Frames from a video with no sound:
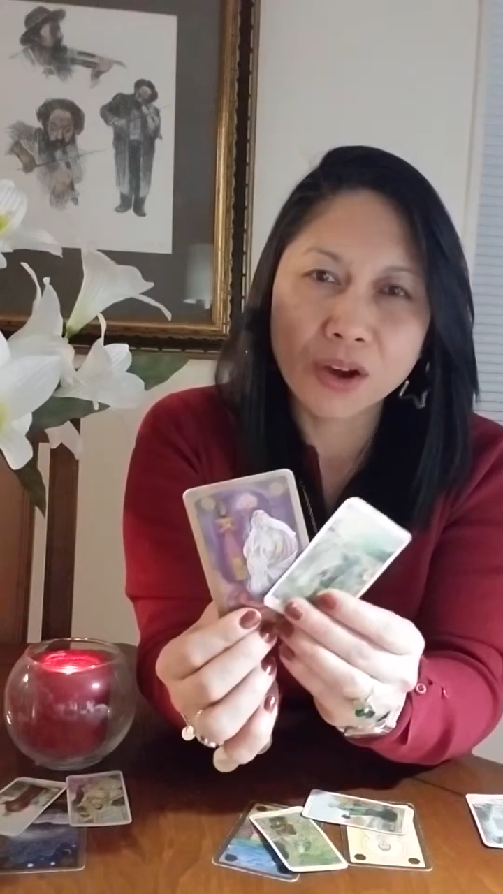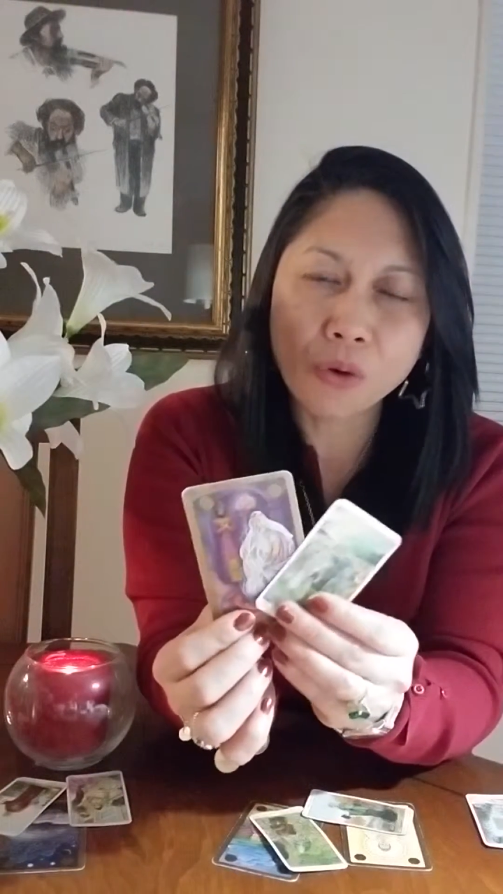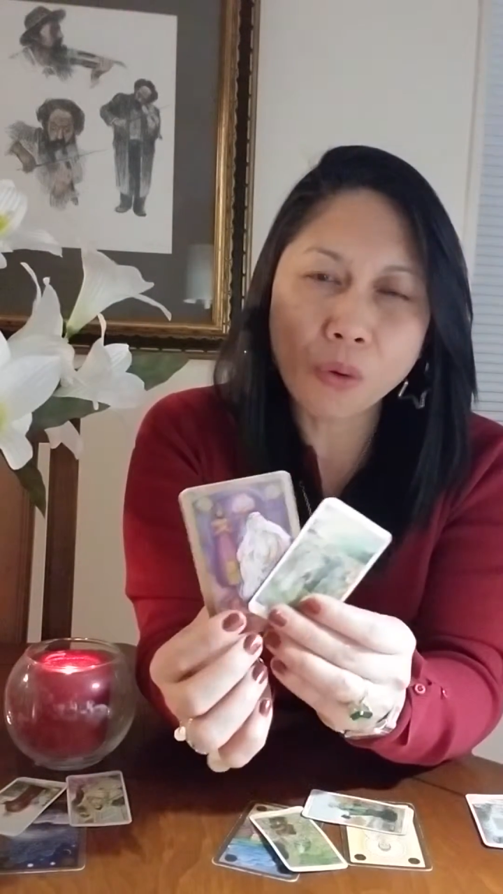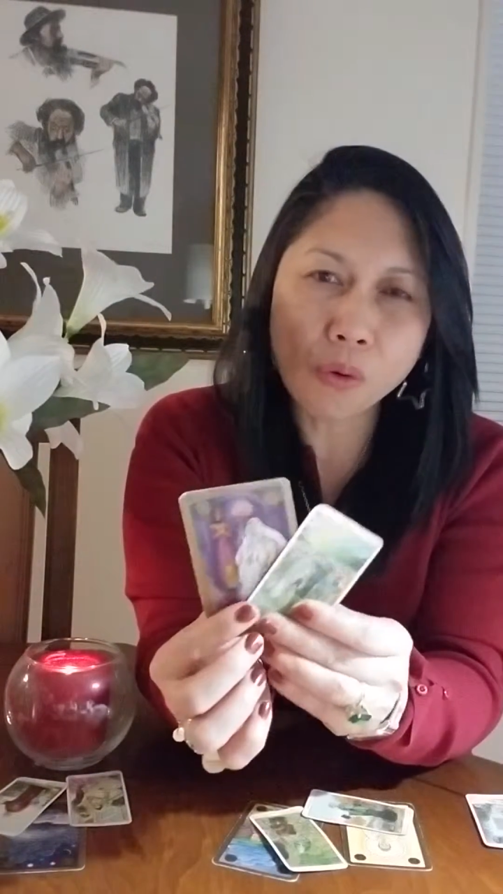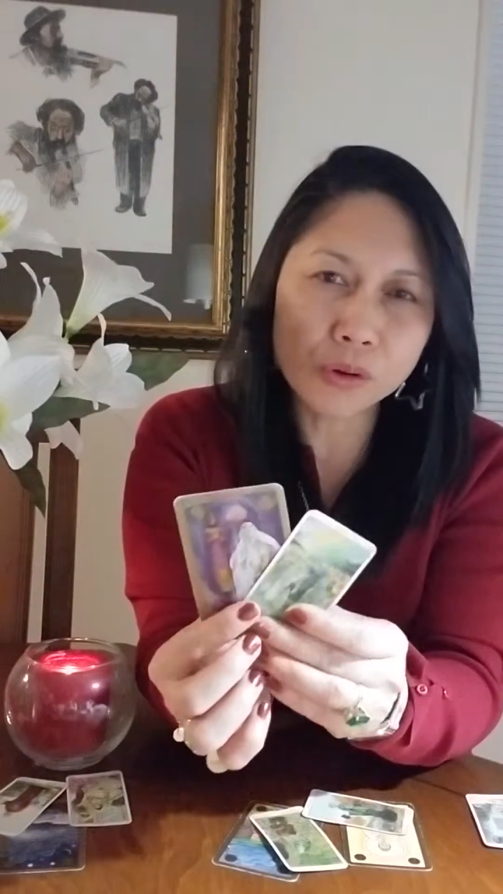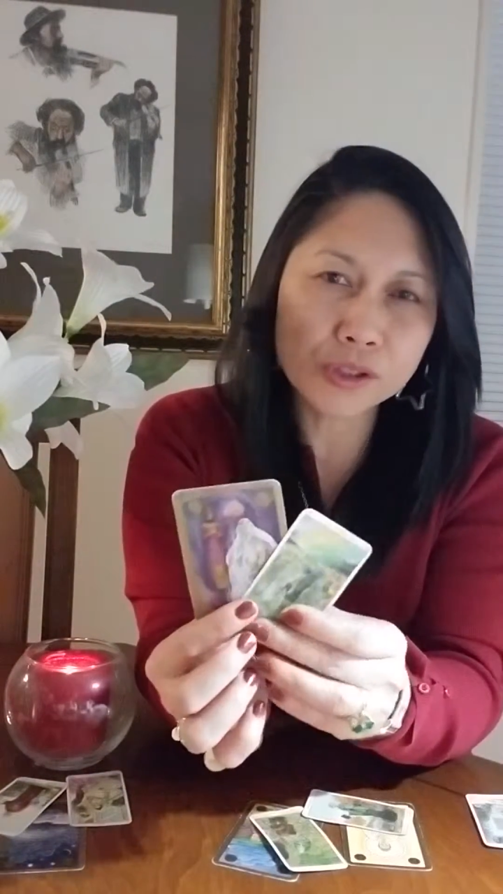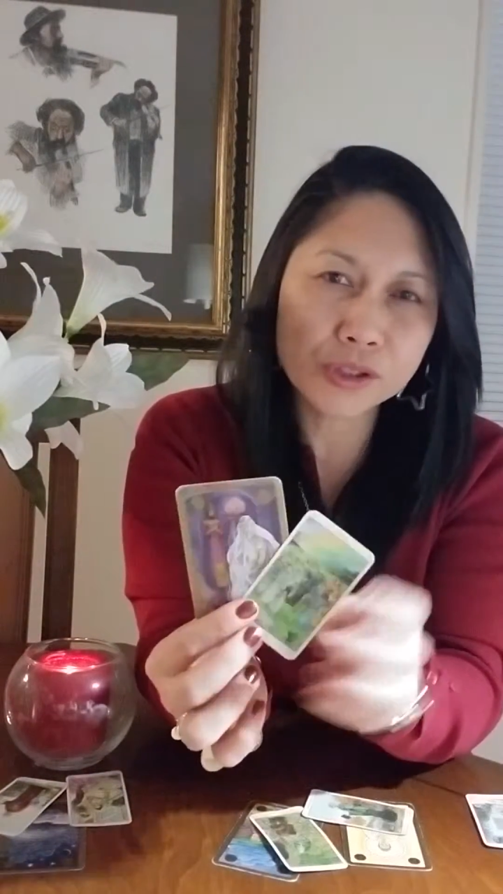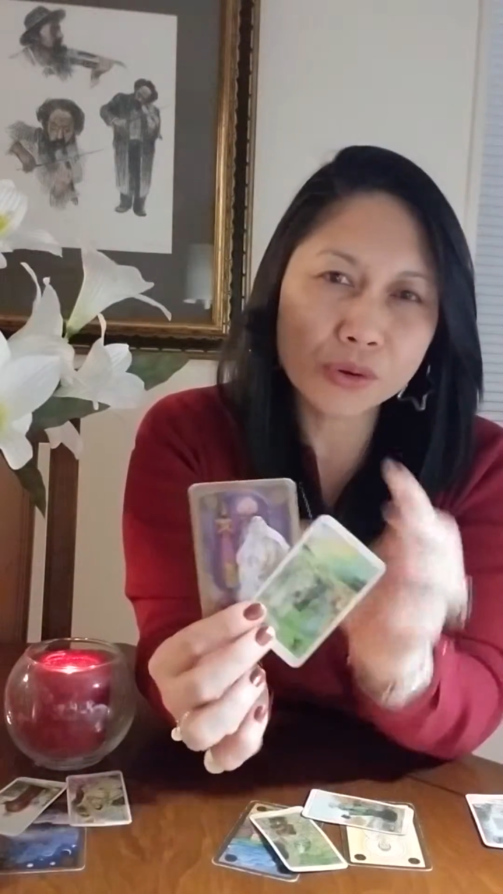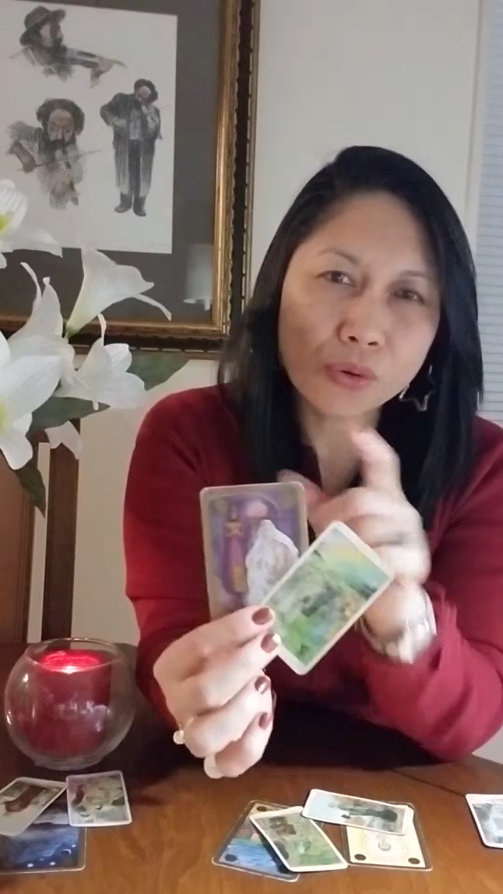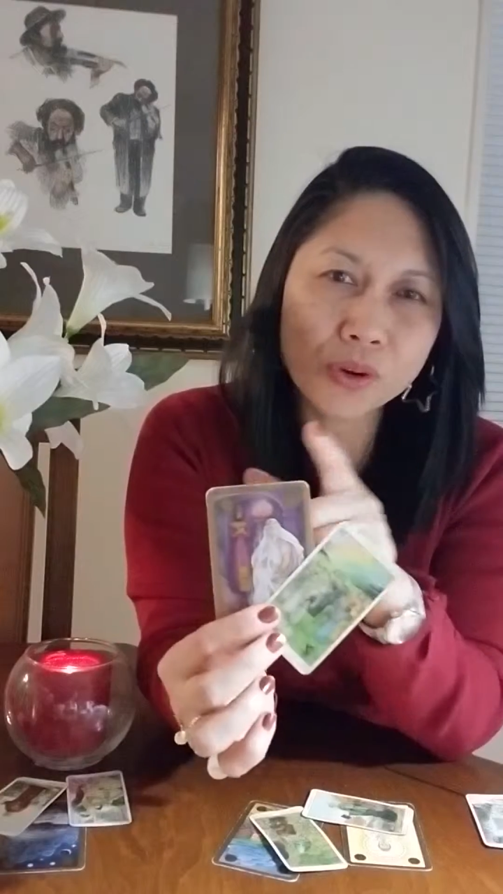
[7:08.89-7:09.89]
who
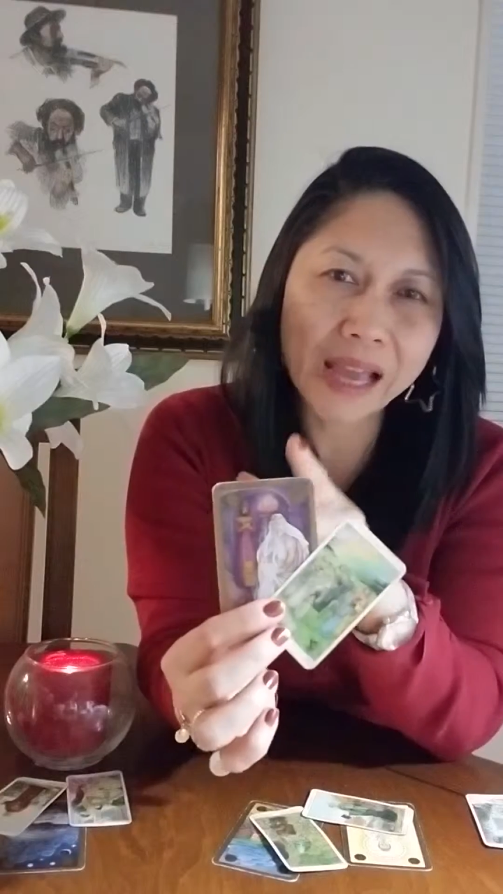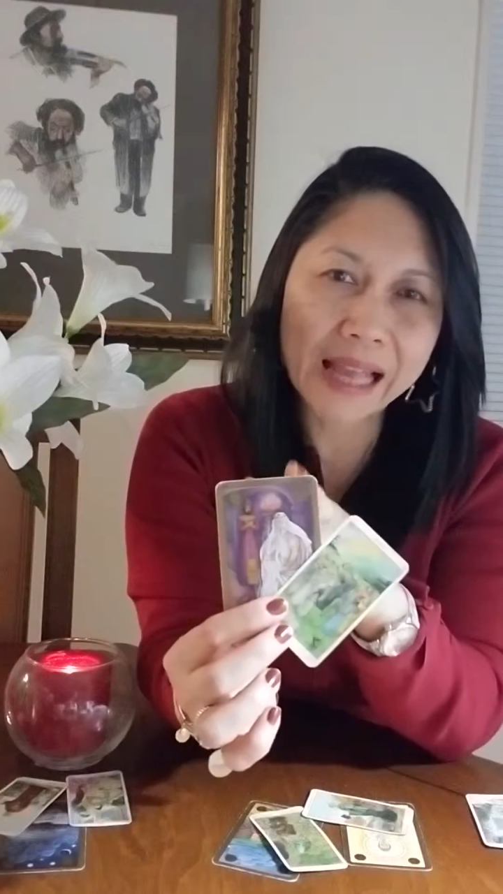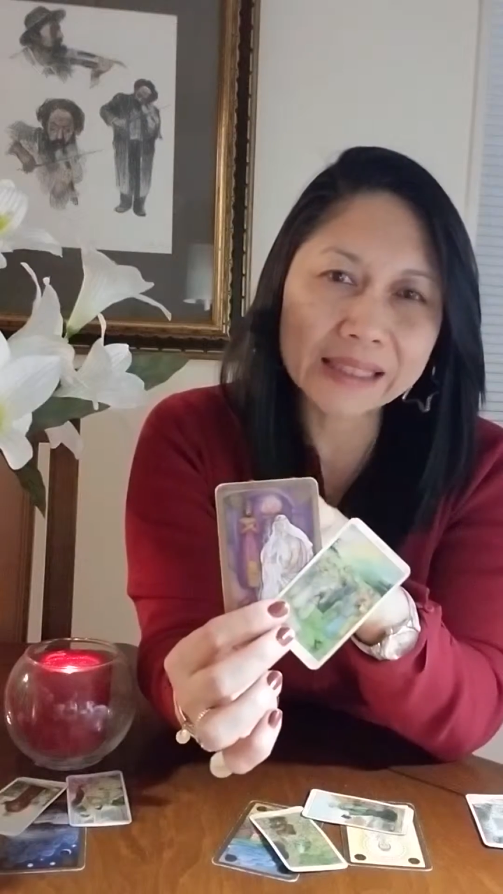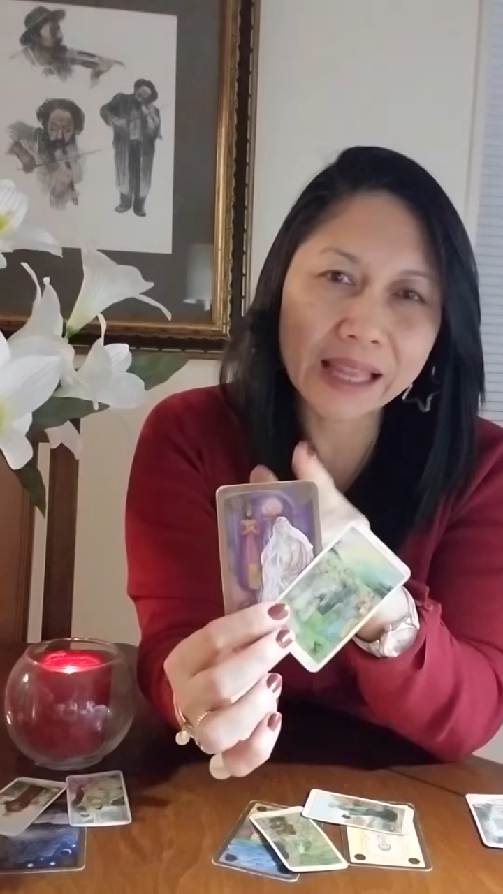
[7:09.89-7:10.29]
also got